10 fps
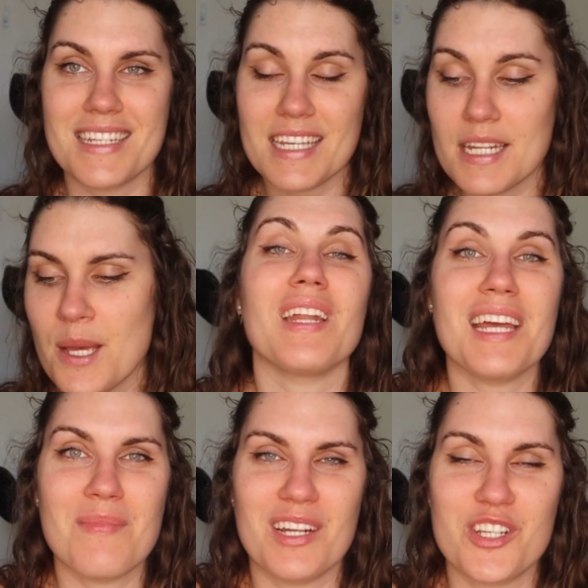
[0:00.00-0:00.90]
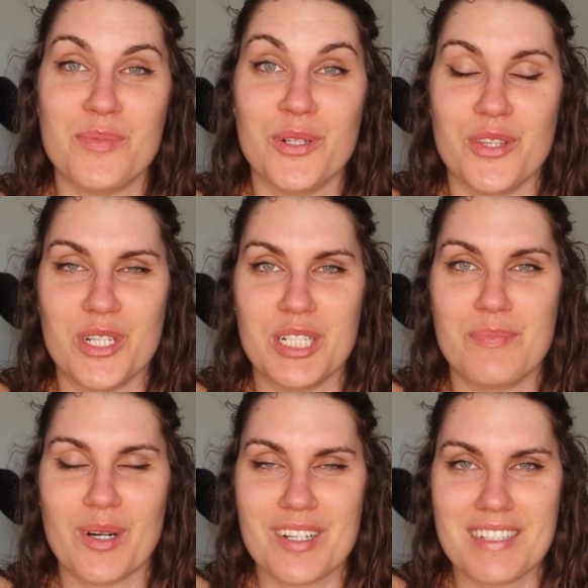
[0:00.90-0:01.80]
did. When I had managed to put the
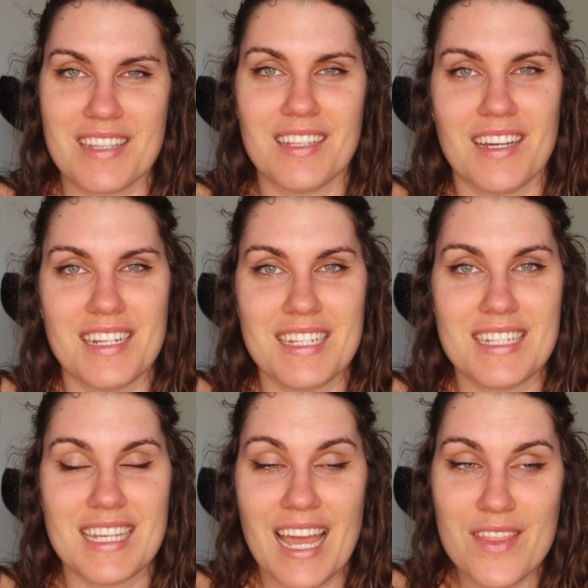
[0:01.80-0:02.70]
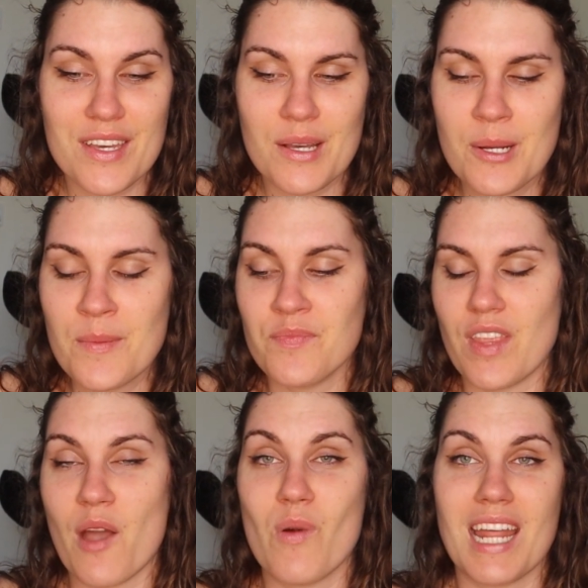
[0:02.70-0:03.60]
bodice and the lining together,
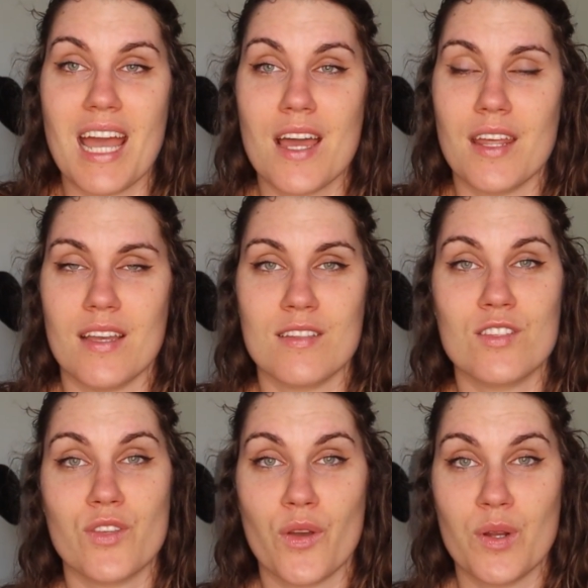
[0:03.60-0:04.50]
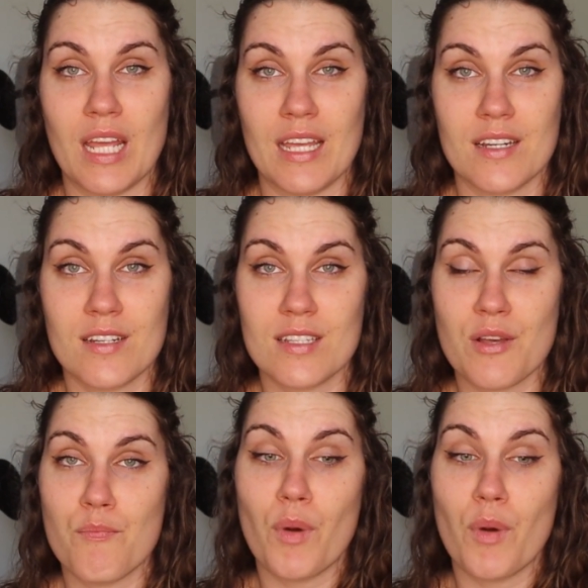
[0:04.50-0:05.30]
I went ahead and sewed in some